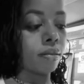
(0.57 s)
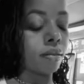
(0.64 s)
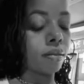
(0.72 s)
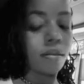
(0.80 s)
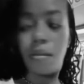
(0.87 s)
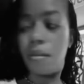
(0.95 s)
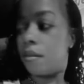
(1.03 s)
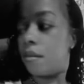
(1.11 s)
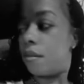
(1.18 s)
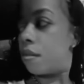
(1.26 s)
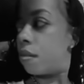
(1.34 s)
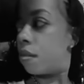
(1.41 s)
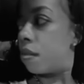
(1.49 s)

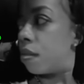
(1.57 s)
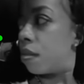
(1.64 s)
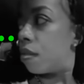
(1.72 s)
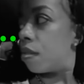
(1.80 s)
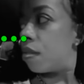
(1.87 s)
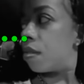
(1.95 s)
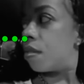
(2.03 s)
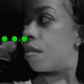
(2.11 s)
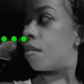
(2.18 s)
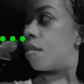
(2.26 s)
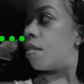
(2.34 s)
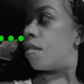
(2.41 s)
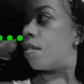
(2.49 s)

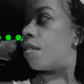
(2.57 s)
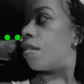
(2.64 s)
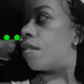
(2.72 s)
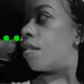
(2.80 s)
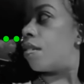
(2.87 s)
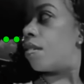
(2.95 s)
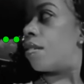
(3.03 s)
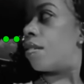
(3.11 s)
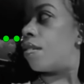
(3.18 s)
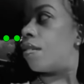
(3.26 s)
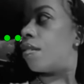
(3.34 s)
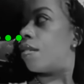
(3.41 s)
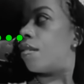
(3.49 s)

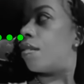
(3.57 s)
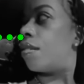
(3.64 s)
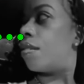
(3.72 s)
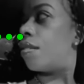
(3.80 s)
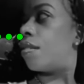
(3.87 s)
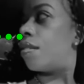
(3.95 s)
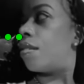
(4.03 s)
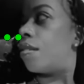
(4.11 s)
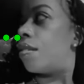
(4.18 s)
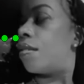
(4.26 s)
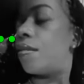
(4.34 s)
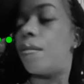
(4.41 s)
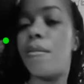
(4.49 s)

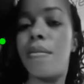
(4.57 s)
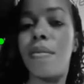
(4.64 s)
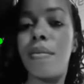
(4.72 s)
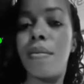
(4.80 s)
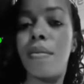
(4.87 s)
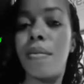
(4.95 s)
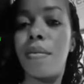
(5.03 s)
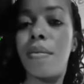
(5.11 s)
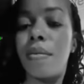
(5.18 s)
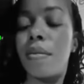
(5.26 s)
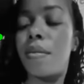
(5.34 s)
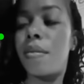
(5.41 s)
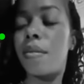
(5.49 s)

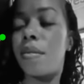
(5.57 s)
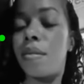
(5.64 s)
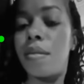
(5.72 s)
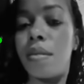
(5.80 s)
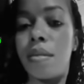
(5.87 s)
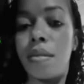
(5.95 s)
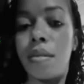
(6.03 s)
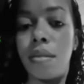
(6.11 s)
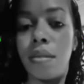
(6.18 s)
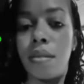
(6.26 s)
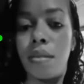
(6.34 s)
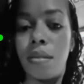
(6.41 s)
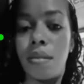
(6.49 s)

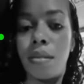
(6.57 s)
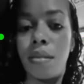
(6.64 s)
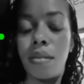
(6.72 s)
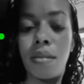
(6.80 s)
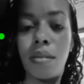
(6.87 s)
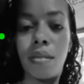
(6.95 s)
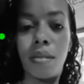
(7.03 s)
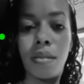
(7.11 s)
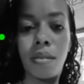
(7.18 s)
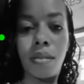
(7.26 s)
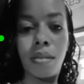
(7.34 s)
(not speaking)